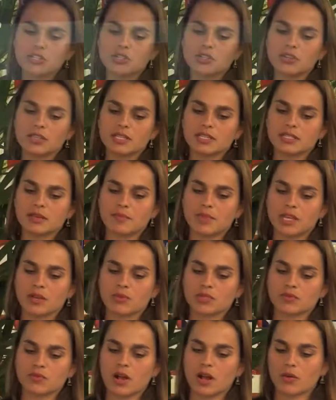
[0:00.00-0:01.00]
knew that something
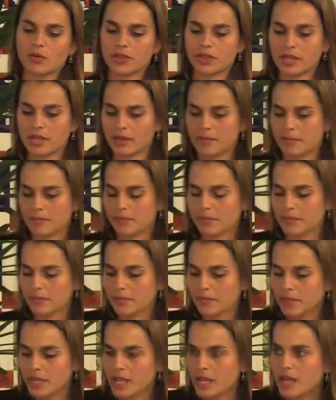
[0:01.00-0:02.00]
was wrong with him.
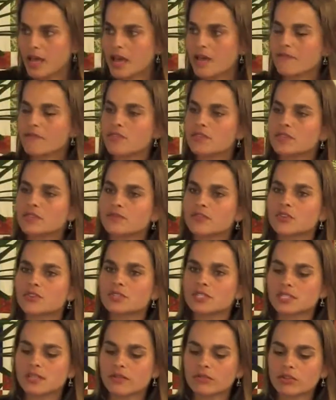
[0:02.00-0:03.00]
And for the
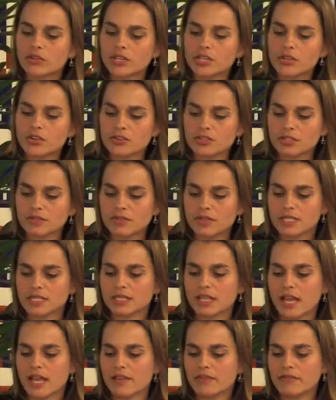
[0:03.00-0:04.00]
first several years of his
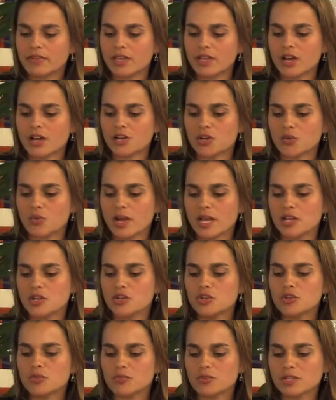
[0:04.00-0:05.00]
life, he underwent
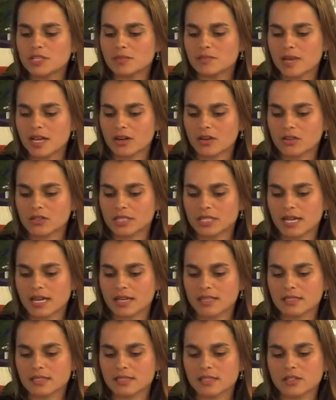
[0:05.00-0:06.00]
numerous medical
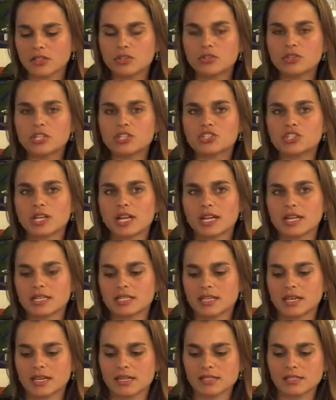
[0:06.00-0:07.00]
tests, including genetic
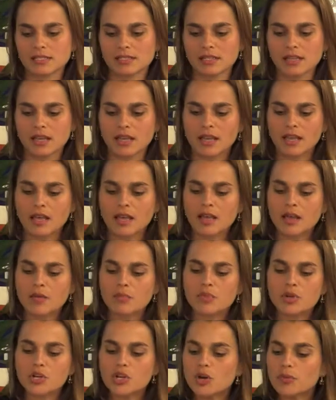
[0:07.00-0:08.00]
tests,
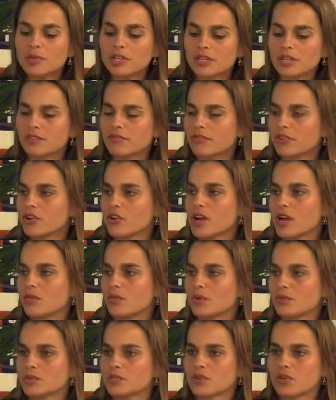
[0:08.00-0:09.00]
but nobody could figure out
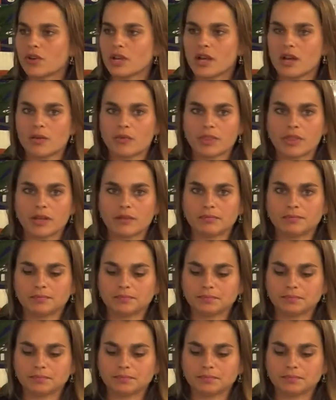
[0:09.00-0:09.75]
what was going on with him.